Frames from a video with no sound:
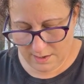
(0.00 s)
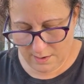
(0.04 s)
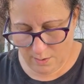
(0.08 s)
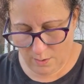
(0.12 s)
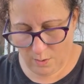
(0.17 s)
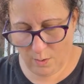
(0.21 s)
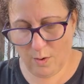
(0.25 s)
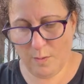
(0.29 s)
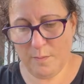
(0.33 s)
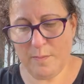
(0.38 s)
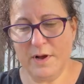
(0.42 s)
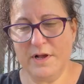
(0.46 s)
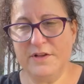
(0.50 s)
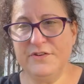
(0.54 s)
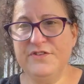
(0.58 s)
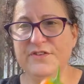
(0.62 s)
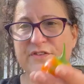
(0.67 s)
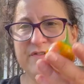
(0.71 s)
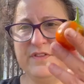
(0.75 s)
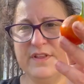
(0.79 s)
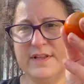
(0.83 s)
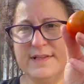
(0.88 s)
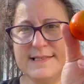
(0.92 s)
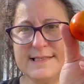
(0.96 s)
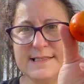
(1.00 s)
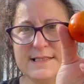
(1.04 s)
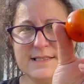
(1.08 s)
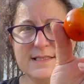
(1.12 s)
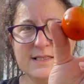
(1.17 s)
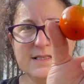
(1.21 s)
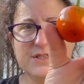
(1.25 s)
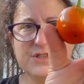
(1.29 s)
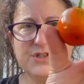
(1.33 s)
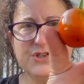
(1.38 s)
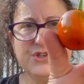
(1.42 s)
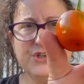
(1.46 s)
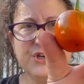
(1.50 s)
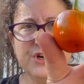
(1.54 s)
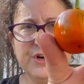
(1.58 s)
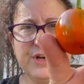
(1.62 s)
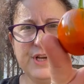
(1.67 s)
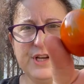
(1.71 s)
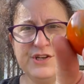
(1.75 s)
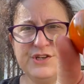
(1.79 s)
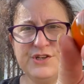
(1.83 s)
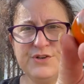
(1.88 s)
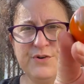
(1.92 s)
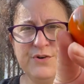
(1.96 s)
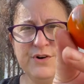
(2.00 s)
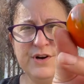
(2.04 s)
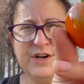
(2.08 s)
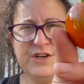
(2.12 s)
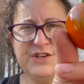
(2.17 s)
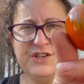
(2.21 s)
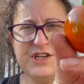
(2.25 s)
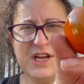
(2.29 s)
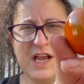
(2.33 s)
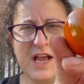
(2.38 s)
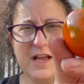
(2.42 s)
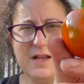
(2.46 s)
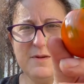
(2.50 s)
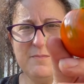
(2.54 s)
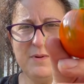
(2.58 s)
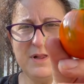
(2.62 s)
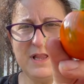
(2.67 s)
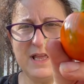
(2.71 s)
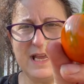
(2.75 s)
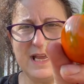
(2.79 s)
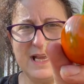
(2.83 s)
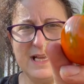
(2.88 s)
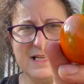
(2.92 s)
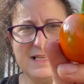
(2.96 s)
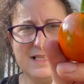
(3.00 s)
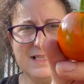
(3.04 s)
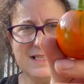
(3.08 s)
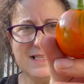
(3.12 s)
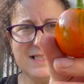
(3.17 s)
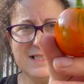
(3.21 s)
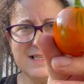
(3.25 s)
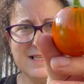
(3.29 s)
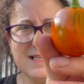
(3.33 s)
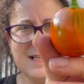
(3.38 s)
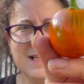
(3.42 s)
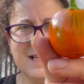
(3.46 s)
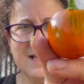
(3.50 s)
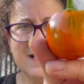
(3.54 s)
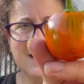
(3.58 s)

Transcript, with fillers: a whole bunch of this Turkish orange eggplant.